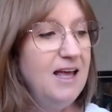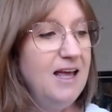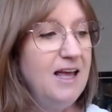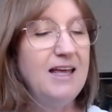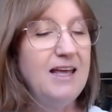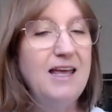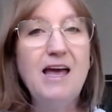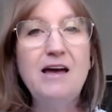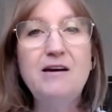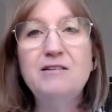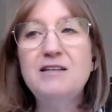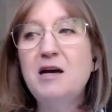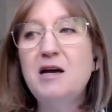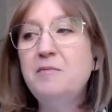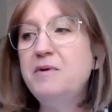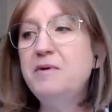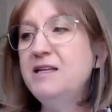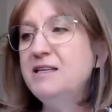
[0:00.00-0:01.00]
and count
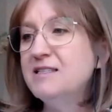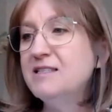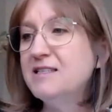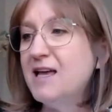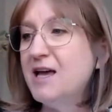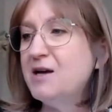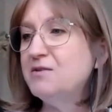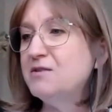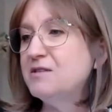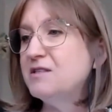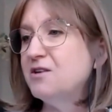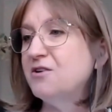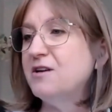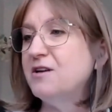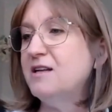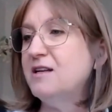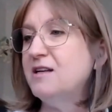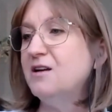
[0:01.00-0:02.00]
how many sounds are
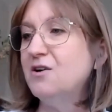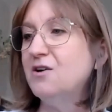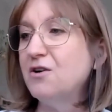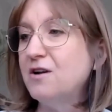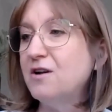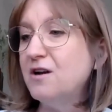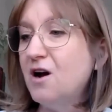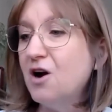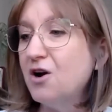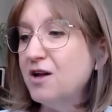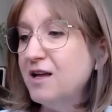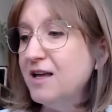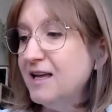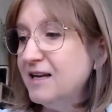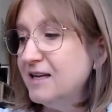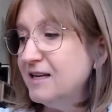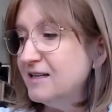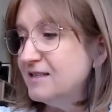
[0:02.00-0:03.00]
in, are, are
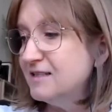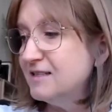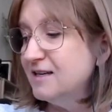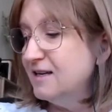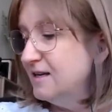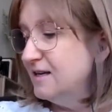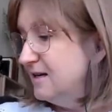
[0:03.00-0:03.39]
in it.